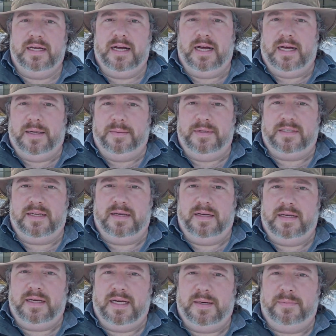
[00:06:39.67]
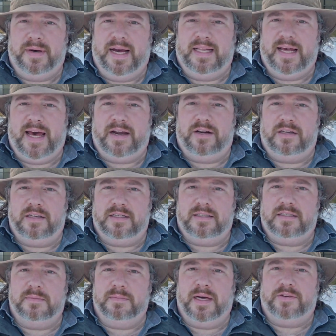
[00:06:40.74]
It's a bilaterally
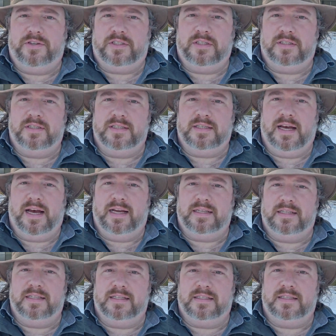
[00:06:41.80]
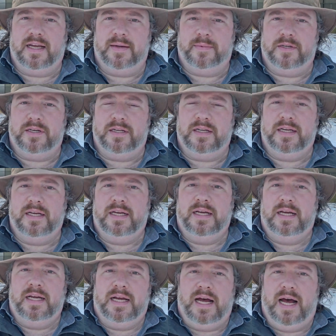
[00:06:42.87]
symmetrical design to this neighborhood.
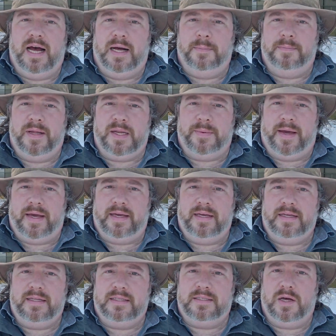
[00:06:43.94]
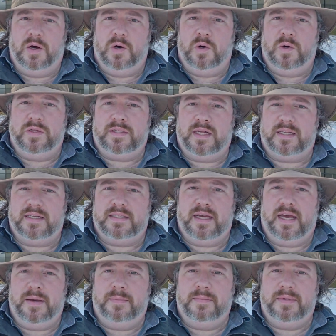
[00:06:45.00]
Anyway, so it's got the
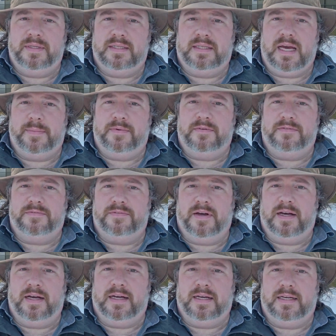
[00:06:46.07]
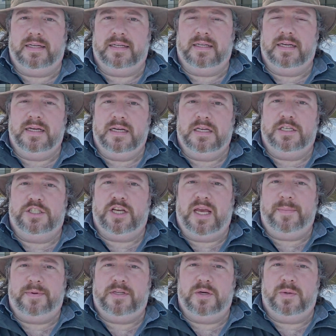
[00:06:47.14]
same type of
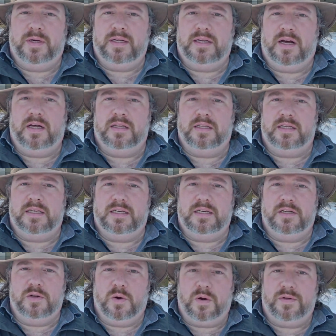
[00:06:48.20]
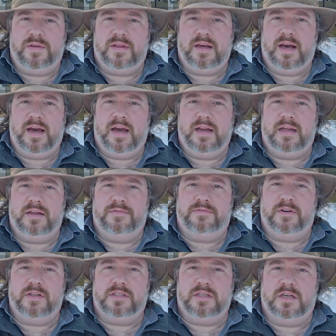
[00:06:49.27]
shape to it. On the north side, it
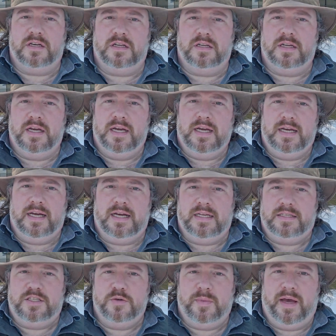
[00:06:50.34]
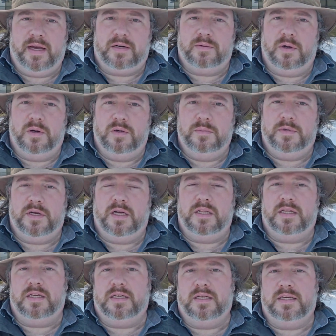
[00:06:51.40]
fronts on Sommack Road, but on
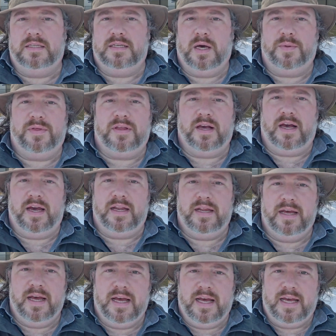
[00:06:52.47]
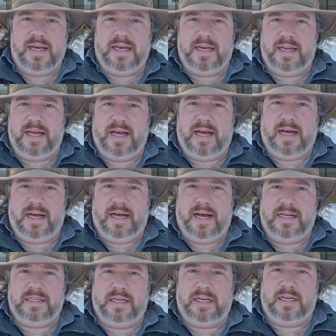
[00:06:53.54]
the south side, it
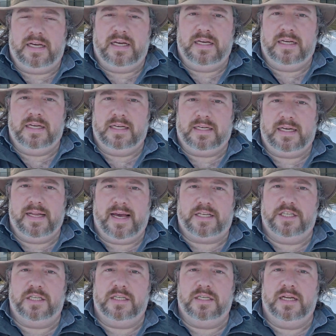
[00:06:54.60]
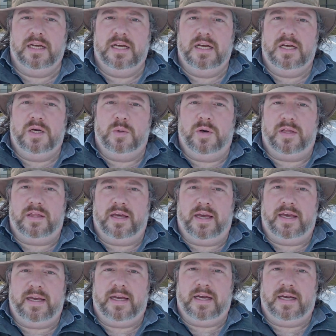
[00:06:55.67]
has a connection with
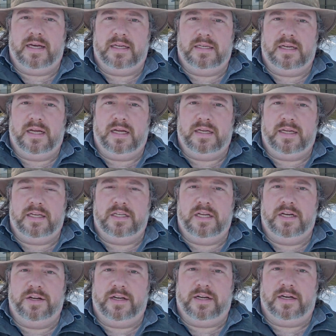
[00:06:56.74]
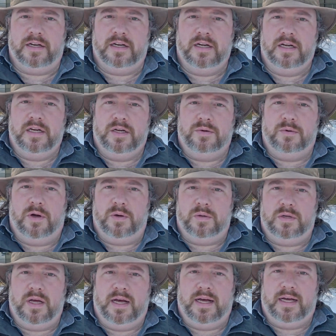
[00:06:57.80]
an interior
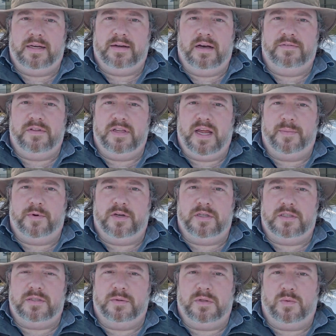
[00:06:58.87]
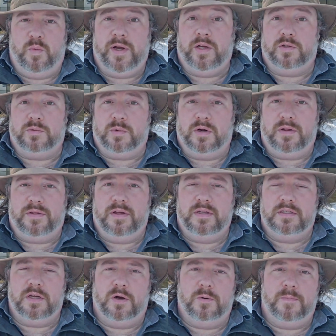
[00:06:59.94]
road of the neighborhood with Wigglesworth.
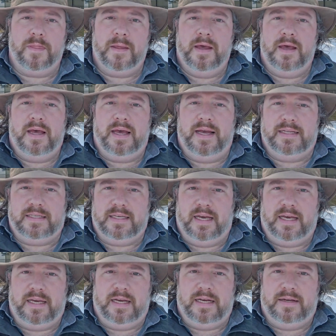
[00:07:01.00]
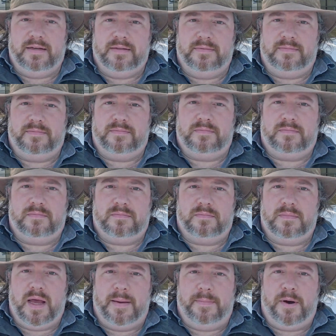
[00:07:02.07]
So it's a
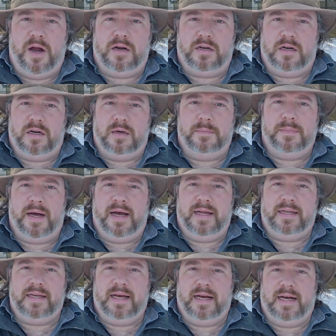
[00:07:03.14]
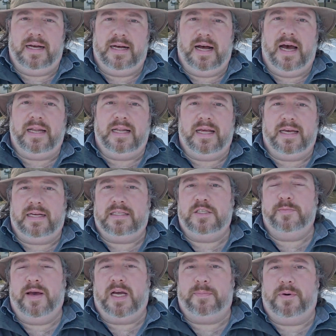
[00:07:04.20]
partner, but unlike
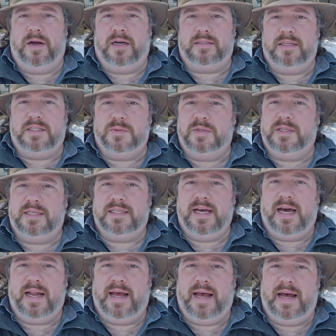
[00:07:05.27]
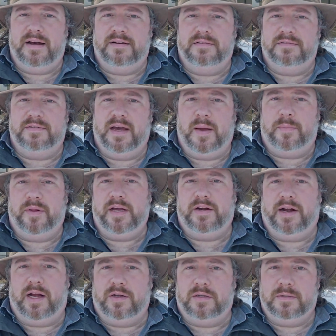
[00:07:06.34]
Sommack Park, this one does not have a
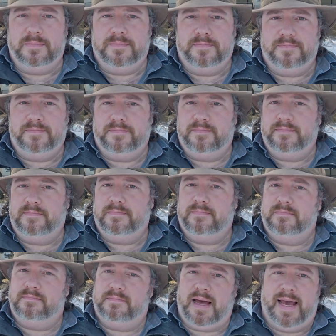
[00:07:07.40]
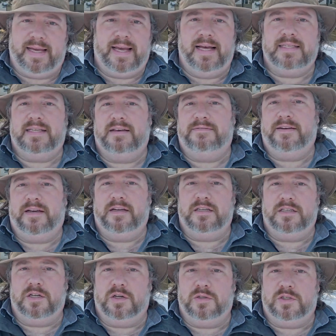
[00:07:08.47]
playground. I guess they figured,
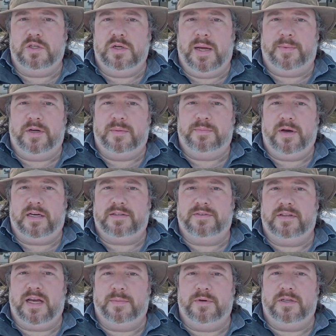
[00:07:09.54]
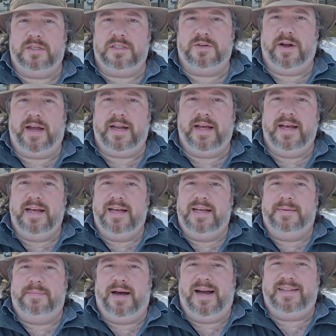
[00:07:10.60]
2 neighborhood parks for the neighborhood is great,
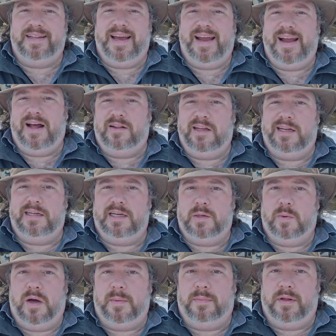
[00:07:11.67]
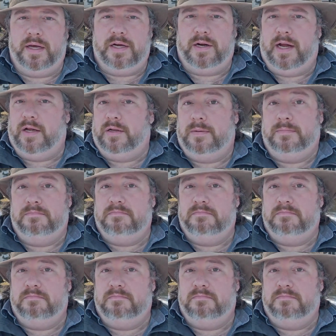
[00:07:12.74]
but they only need 1 playground.